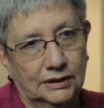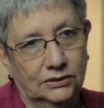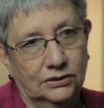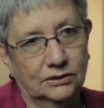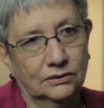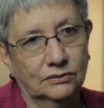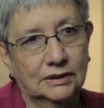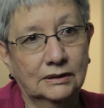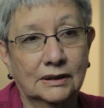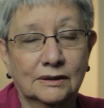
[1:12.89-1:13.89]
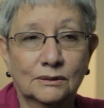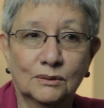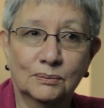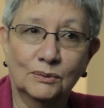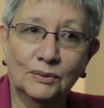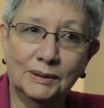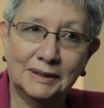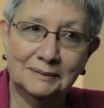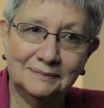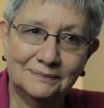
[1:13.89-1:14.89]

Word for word: issues with another group of women.